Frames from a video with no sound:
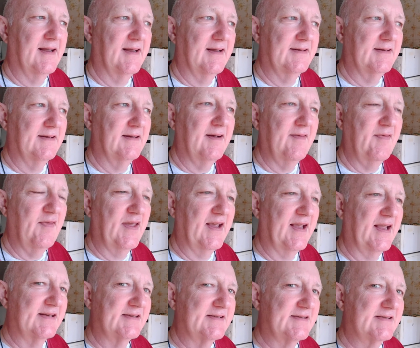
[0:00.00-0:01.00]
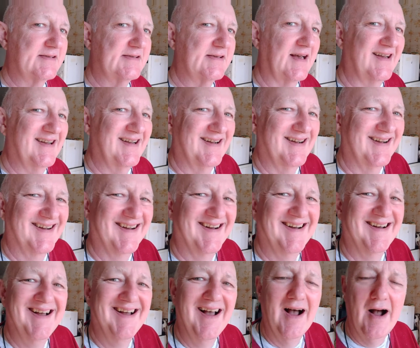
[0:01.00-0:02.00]
and I think it's a
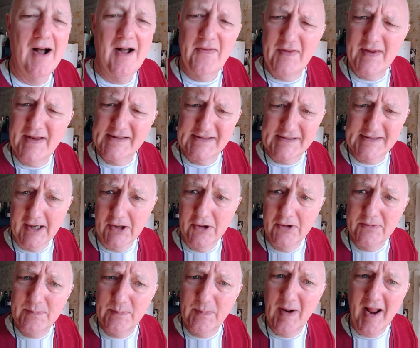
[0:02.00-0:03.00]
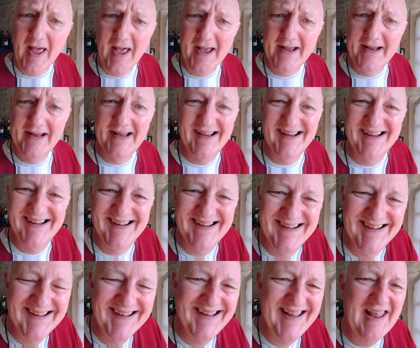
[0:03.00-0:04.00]
good play
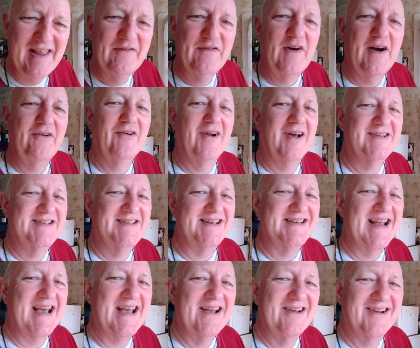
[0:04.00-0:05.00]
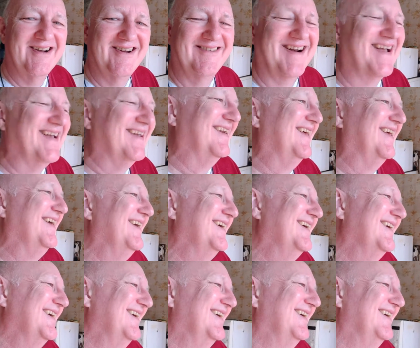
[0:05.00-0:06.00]
if I write it down correctly,